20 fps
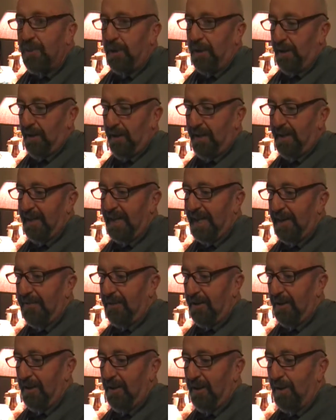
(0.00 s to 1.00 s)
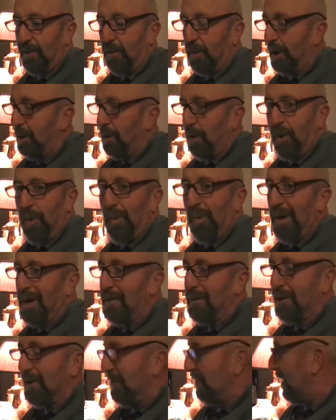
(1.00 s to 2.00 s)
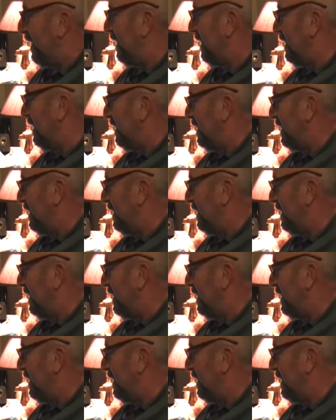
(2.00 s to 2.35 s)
one, even. Way worse.